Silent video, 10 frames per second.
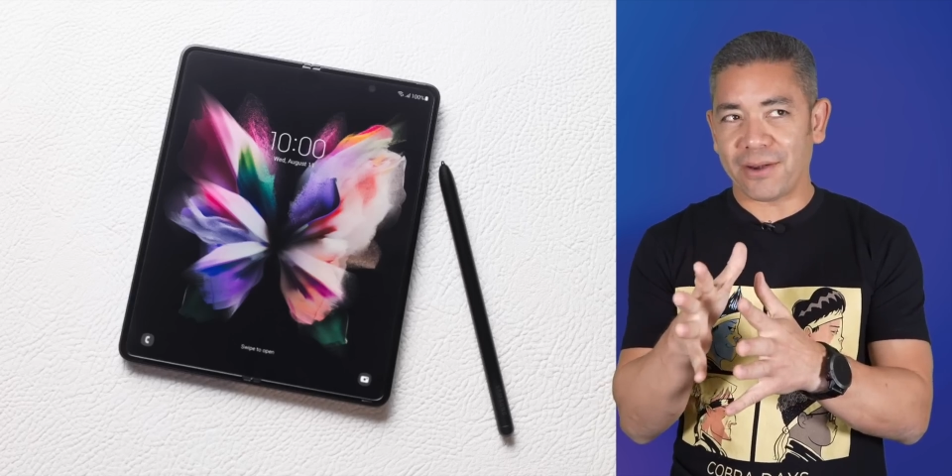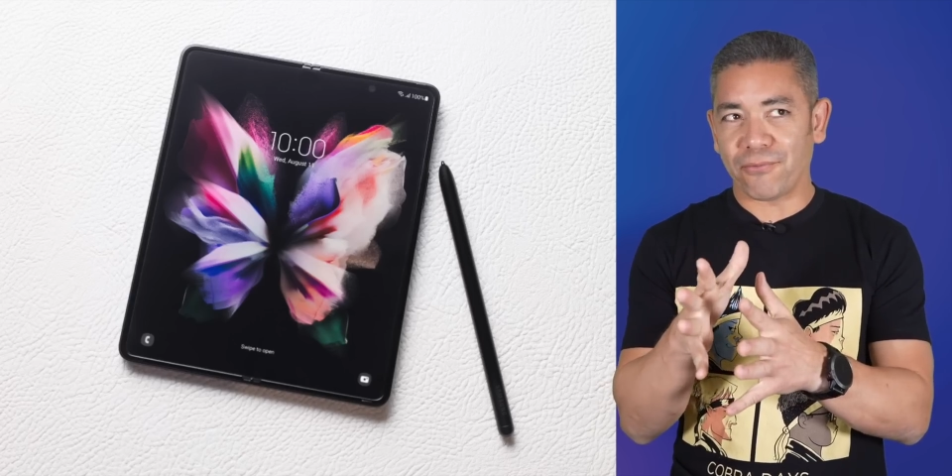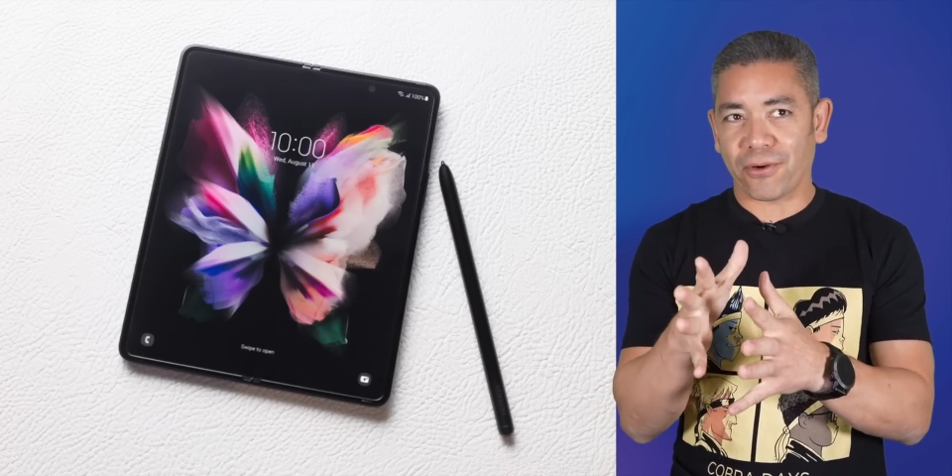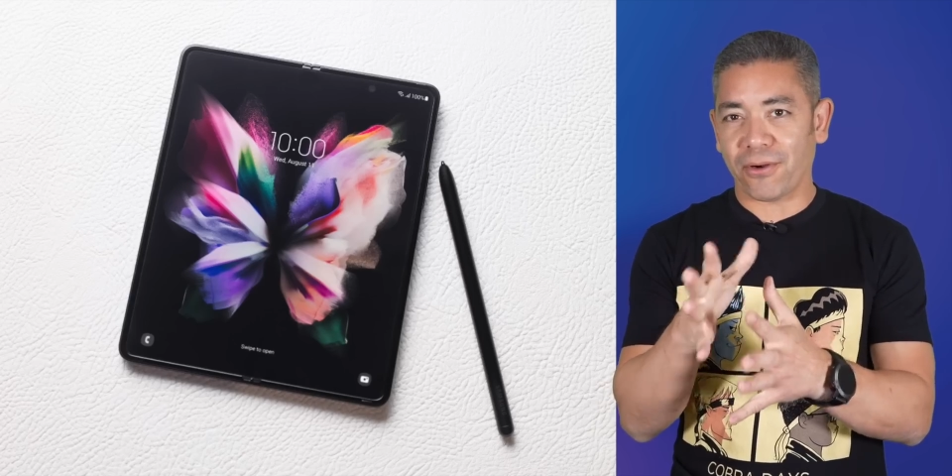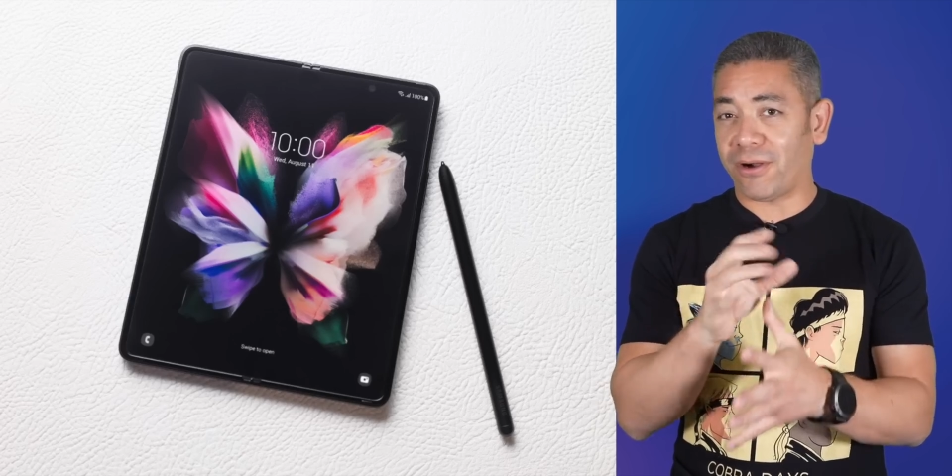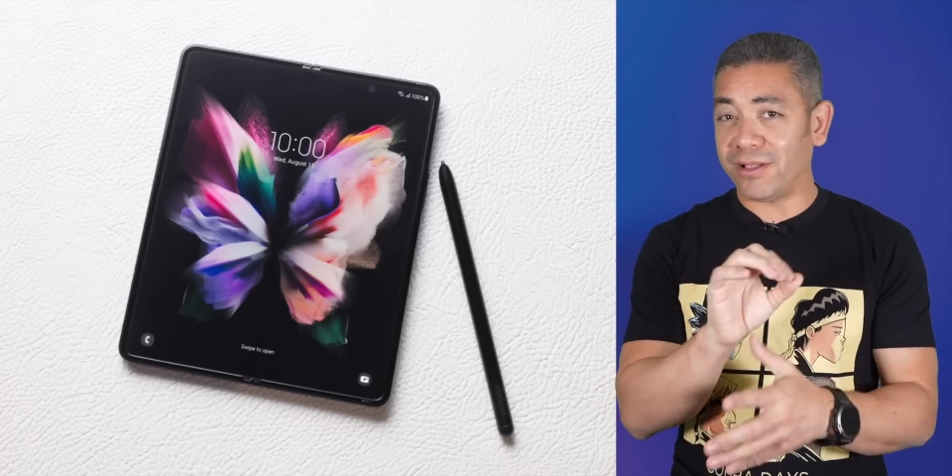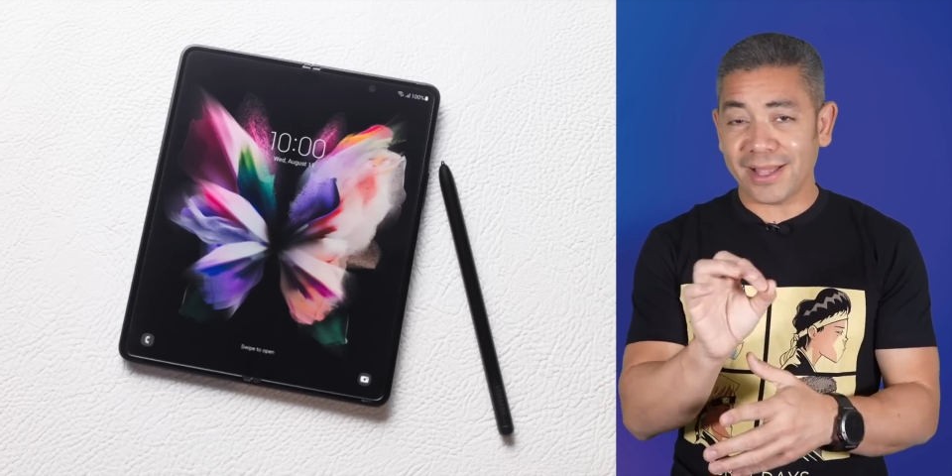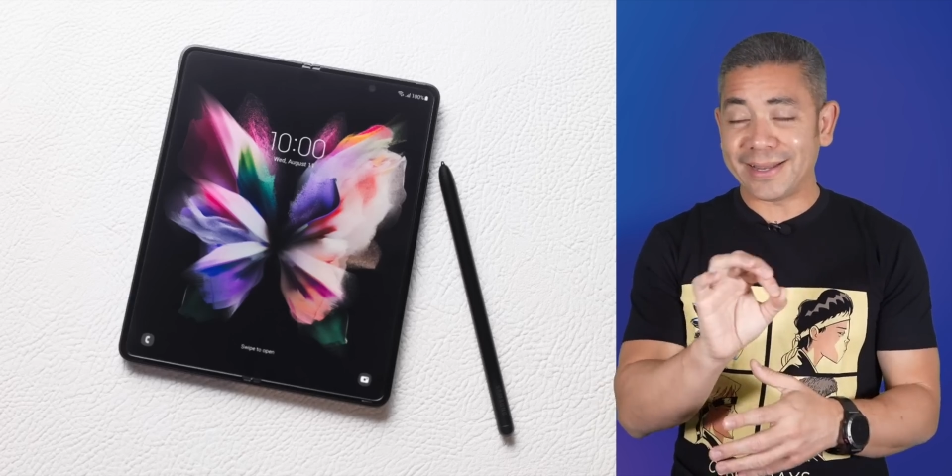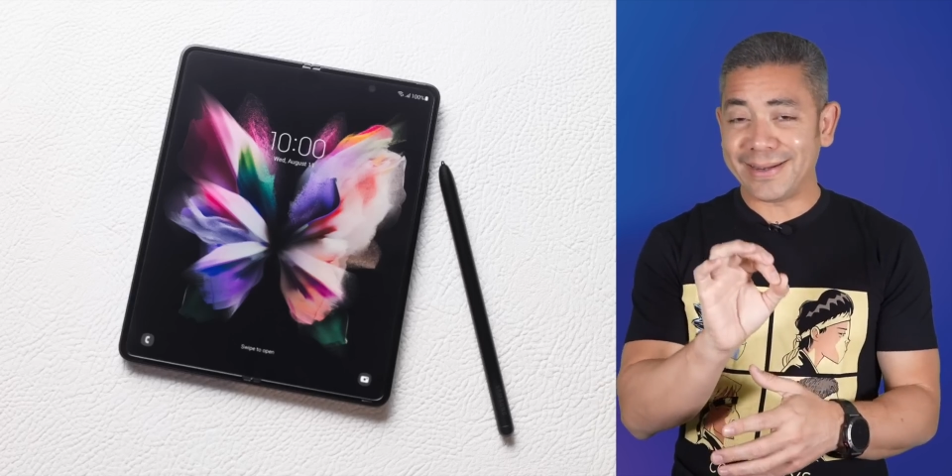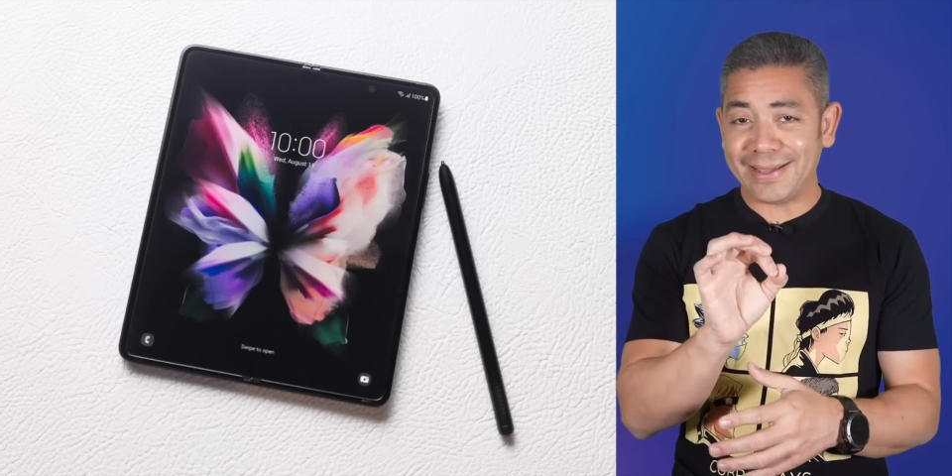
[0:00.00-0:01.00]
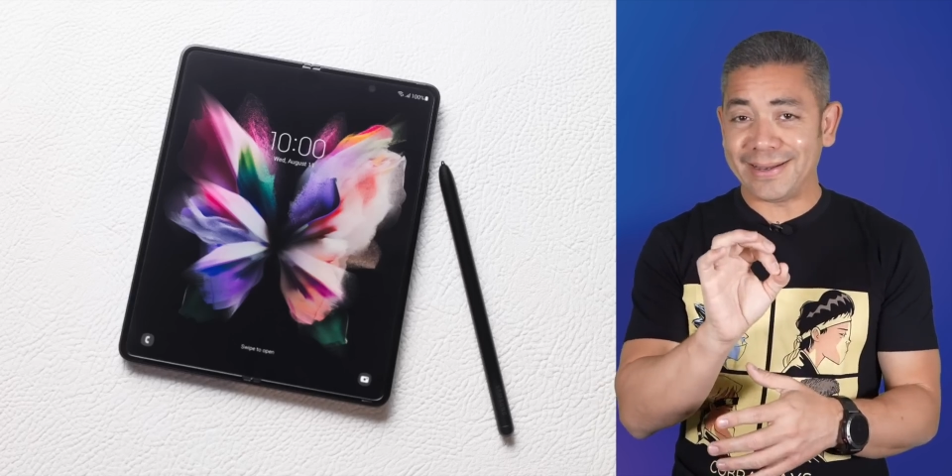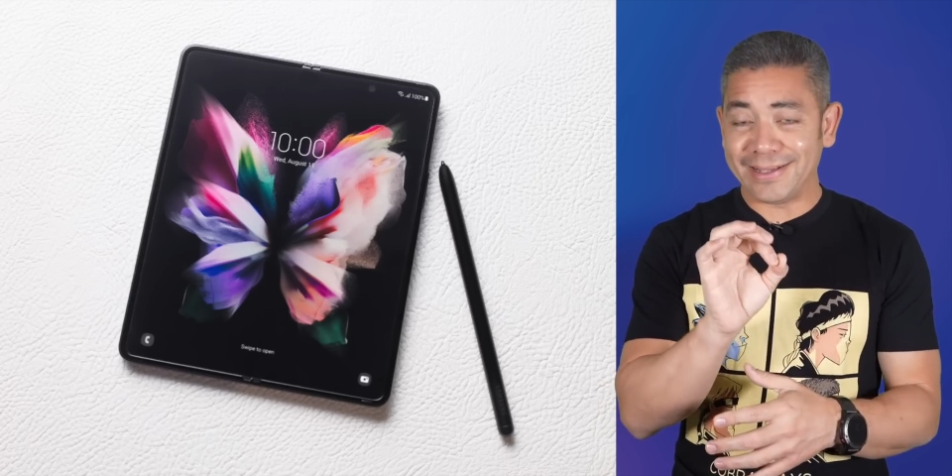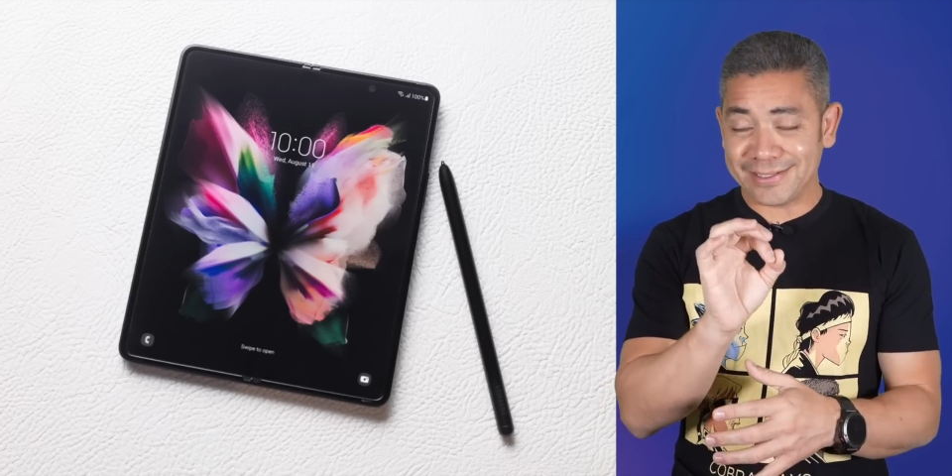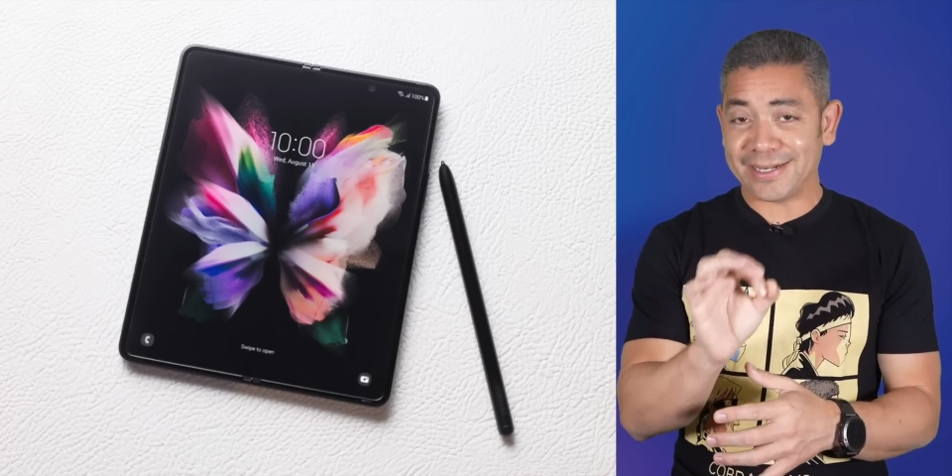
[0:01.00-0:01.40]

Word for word: and where all I need is